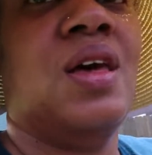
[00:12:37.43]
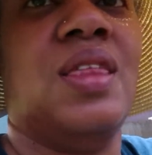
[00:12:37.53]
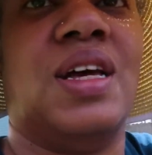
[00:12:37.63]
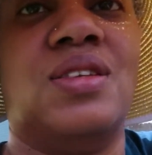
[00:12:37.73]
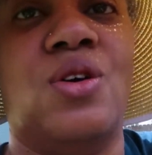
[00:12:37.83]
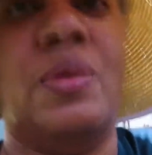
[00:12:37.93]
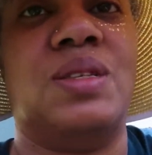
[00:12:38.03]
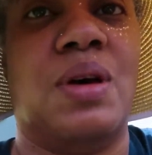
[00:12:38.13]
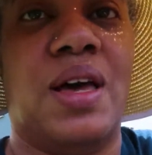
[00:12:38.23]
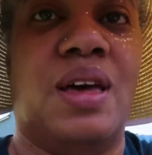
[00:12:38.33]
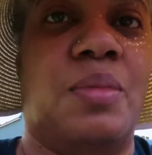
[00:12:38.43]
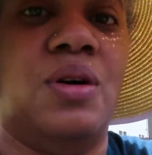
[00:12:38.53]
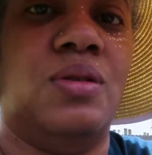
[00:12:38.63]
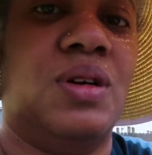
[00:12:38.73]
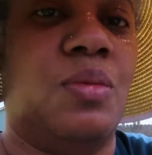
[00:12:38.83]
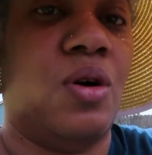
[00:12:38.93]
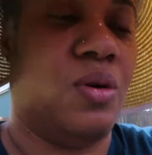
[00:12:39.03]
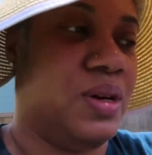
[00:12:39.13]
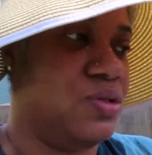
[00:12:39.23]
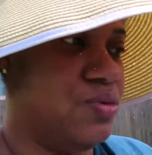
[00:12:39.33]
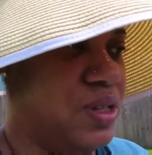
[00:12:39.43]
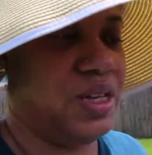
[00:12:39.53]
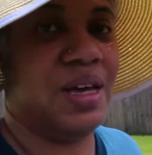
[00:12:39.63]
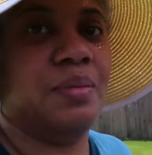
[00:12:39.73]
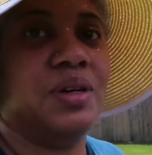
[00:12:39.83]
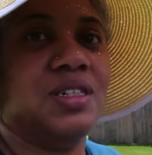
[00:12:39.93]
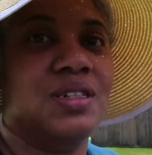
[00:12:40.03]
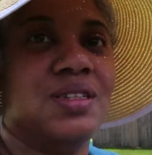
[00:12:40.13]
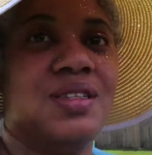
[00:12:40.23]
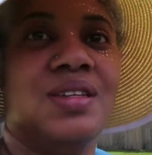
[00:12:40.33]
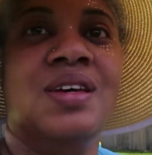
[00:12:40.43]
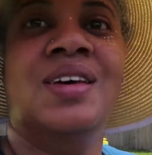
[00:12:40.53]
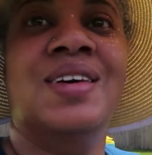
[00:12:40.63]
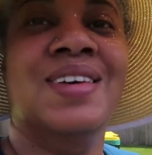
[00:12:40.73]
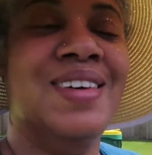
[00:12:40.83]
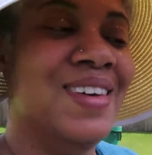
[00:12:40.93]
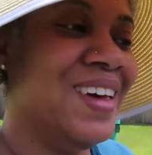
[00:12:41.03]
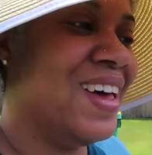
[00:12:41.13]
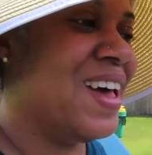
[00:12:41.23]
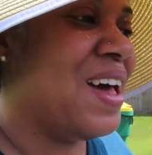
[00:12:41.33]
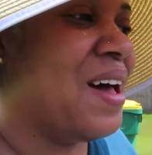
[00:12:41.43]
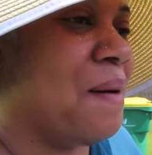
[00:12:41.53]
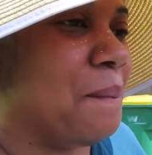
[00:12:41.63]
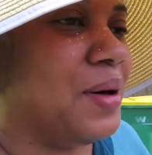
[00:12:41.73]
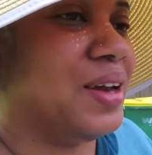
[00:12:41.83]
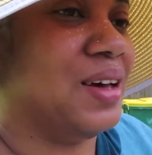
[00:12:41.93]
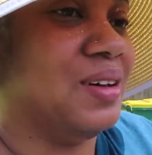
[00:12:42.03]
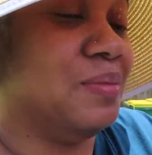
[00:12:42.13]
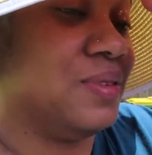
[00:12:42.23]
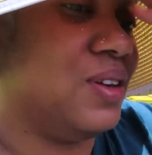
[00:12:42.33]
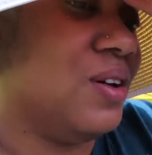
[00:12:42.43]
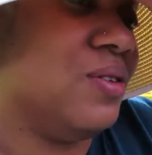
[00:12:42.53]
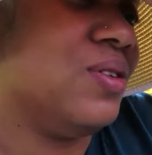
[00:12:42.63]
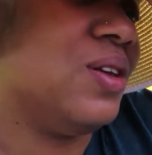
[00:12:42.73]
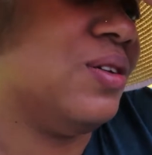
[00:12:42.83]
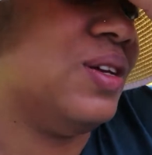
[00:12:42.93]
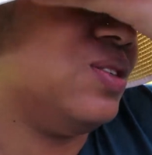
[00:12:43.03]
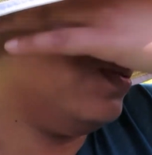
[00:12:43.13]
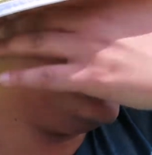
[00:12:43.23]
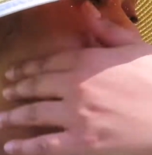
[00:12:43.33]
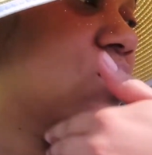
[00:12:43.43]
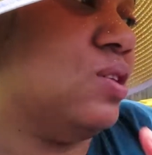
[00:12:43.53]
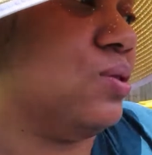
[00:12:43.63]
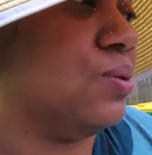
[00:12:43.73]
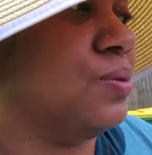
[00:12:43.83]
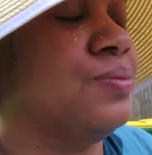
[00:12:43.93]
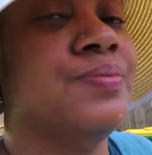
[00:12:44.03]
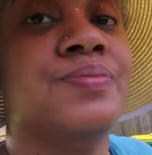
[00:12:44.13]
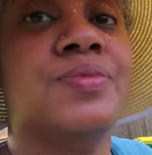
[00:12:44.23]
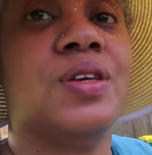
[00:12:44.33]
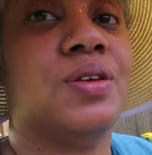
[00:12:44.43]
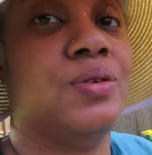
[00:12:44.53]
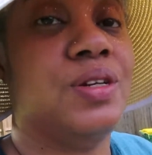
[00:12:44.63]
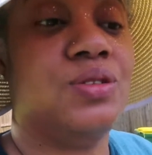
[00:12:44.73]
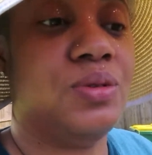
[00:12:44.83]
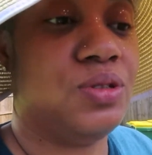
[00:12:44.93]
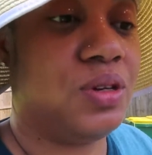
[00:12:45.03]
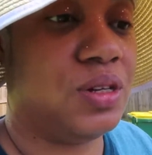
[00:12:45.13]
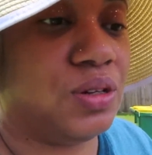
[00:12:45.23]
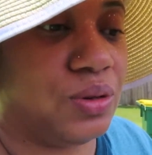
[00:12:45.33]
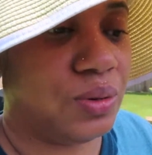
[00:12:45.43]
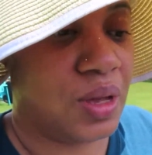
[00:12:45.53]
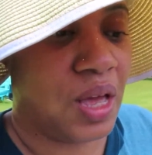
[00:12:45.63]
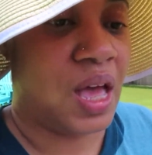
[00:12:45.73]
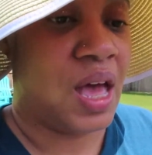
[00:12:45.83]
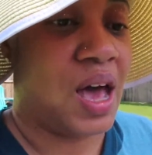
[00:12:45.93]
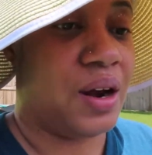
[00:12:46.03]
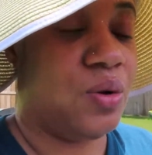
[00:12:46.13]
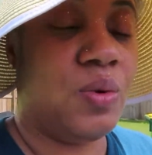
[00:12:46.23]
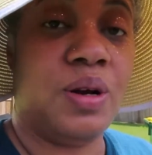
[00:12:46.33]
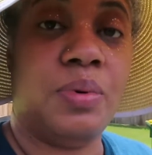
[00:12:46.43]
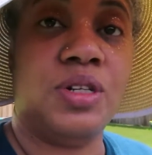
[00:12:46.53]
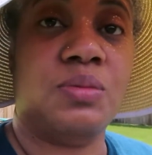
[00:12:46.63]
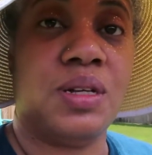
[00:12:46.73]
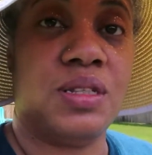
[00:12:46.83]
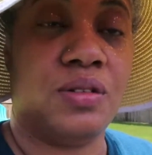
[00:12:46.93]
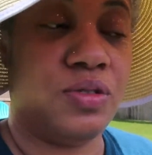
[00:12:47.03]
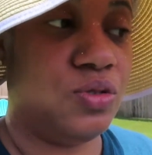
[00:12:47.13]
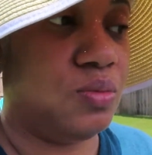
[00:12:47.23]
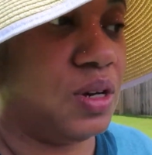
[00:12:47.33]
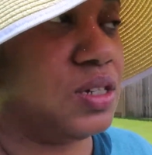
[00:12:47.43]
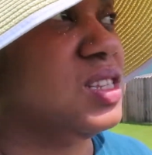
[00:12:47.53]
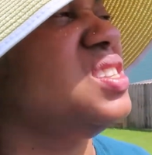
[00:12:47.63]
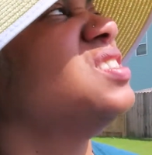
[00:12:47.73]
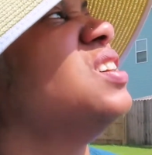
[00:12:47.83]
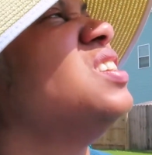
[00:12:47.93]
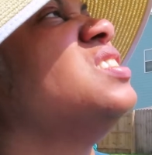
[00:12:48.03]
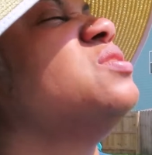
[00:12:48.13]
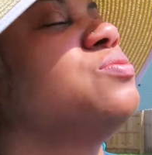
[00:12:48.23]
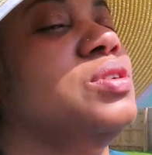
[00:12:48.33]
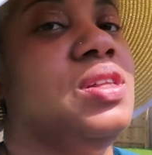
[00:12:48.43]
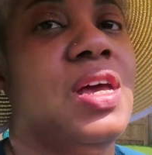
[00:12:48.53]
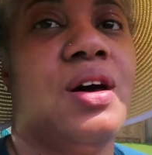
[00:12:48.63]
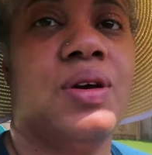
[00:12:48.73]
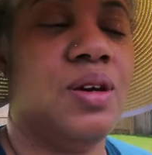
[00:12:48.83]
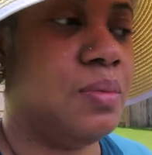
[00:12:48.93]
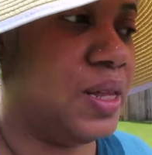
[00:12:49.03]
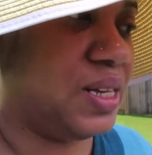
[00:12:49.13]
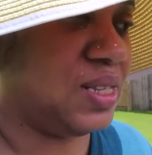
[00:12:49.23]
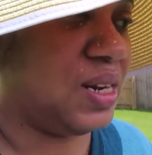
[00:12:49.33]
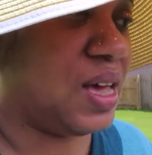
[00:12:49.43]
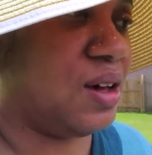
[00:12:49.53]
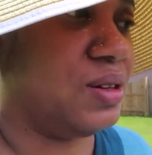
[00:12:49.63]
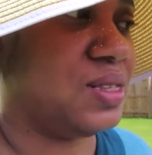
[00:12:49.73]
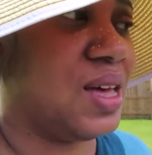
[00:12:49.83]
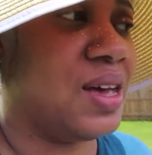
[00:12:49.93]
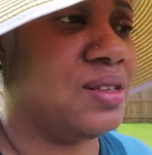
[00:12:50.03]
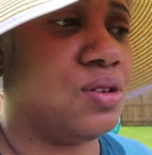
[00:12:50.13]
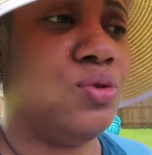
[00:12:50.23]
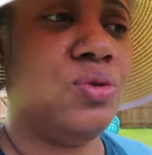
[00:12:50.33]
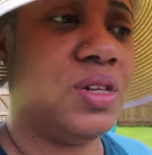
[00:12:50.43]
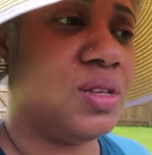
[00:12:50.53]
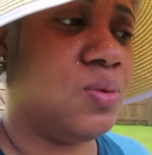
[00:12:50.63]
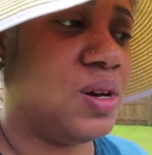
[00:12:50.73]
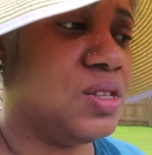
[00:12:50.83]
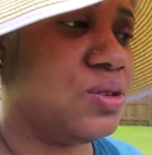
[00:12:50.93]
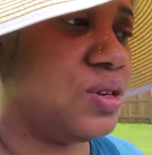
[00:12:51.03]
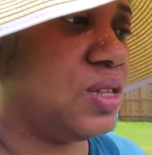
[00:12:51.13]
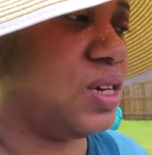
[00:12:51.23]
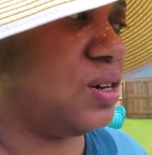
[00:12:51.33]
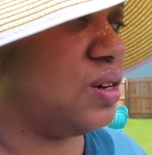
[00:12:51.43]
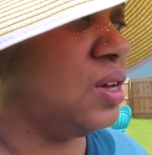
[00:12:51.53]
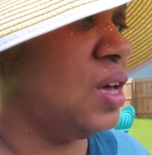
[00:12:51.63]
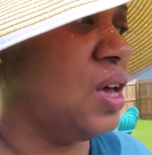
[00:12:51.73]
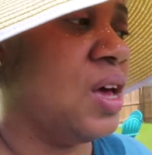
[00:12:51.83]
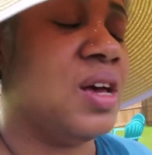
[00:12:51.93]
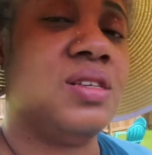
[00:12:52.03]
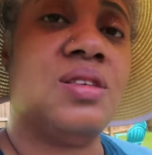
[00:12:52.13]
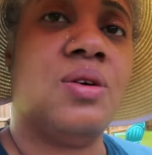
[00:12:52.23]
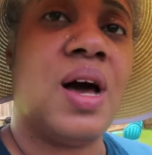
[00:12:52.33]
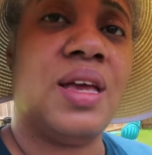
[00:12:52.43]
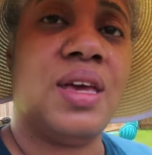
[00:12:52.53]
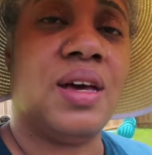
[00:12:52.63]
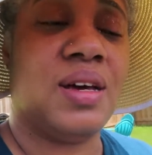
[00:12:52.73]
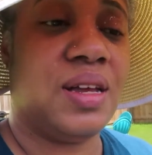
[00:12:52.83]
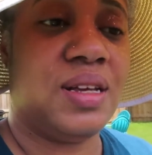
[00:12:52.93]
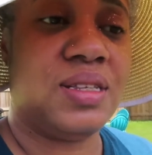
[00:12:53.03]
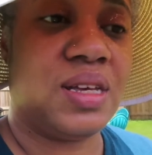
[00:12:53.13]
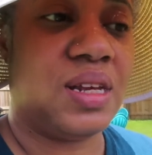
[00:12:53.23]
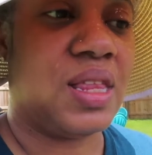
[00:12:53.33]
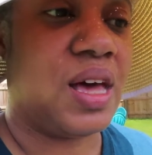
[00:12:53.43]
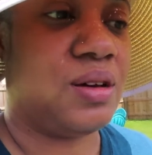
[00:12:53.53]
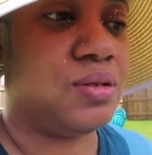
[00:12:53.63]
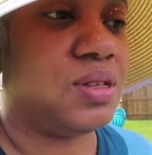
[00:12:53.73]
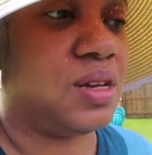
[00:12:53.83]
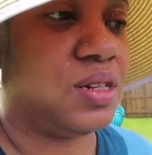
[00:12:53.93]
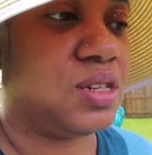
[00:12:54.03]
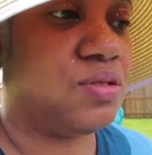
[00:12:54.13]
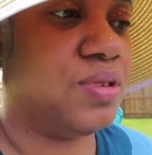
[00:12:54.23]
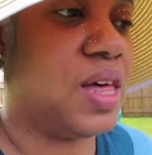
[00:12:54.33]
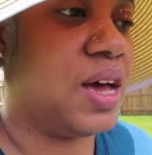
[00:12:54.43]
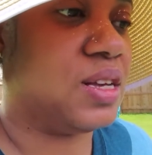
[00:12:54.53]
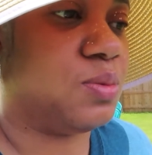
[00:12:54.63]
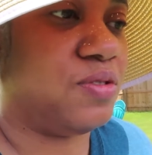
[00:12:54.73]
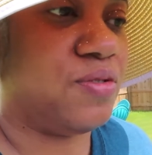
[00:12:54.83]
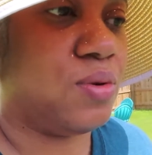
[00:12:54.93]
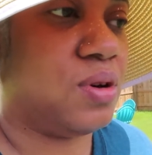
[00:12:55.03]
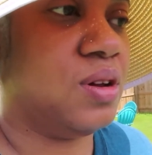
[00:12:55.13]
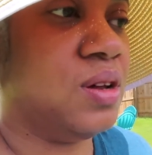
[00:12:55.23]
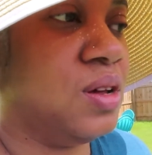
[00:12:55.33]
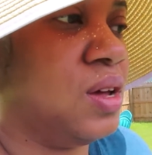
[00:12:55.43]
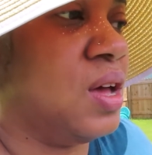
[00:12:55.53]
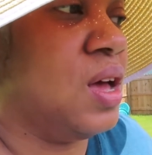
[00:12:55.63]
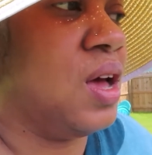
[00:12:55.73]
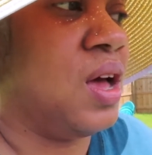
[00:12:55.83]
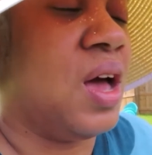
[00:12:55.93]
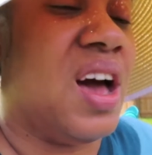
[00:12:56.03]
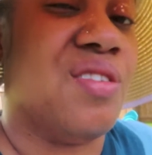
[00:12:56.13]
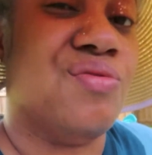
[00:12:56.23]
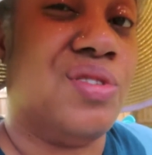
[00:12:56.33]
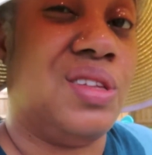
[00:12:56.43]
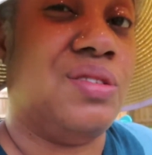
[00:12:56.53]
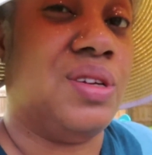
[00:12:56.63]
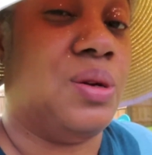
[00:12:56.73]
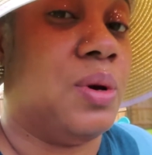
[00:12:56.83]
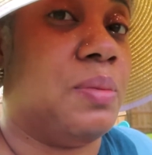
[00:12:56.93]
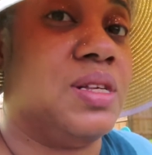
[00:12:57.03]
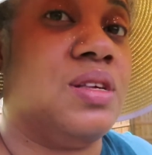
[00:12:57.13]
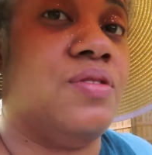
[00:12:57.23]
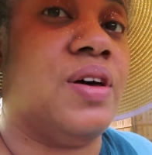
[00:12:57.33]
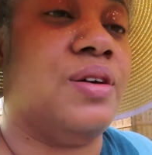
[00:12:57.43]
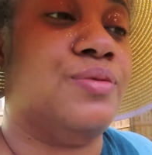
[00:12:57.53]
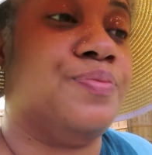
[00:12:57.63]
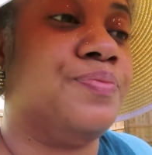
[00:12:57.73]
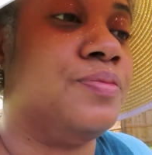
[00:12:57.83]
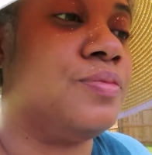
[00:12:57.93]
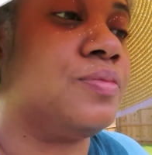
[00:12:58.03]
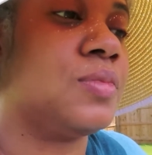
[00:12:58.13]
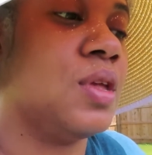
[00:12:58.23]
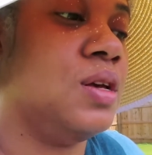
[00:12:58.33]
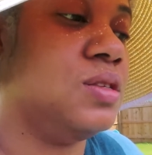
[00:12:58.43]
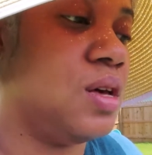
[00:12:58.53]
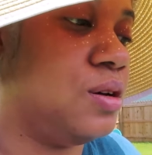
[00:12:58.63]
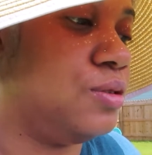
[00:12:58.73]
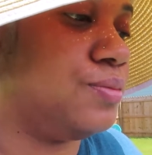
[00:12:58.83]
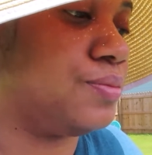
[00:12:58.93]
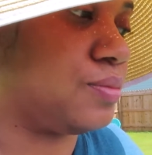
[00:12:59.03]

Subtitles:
That's always my MO. I'm always really ambitious. But you know, you can only do what you can do. You can only do what you can do. I don't want to push myself too much. The sun is really out here blazing now. It's not as cool as it was earlier. And so I need to get in the house and just relax before I really wear myself out. So